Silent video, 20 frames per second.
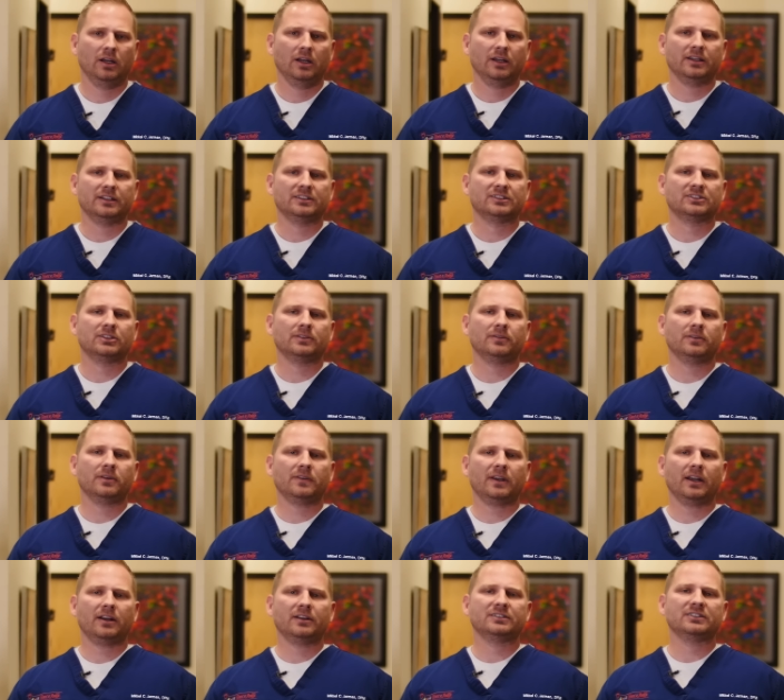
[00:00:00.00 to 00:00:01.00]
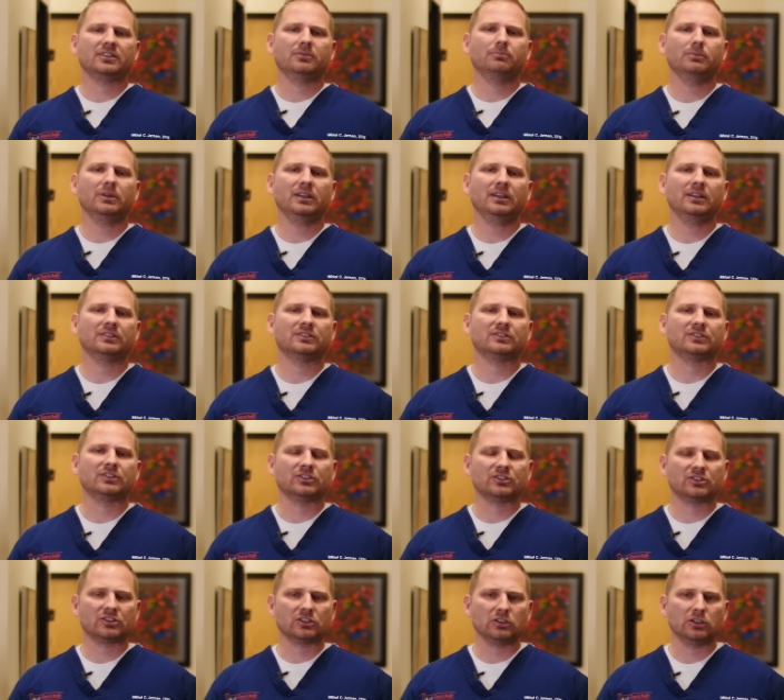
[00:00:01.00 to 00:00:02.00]
Conservative care is a means to
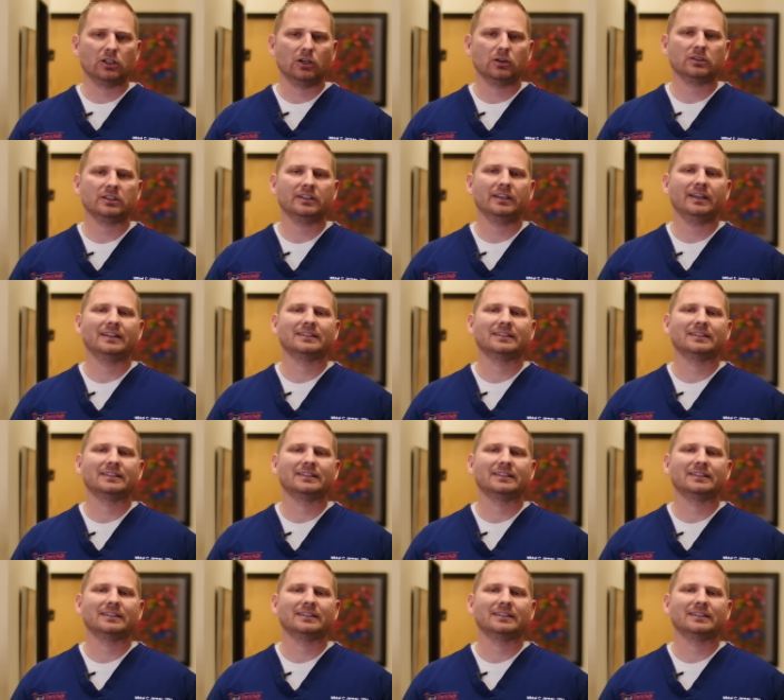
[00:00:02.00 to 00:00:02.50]
slowly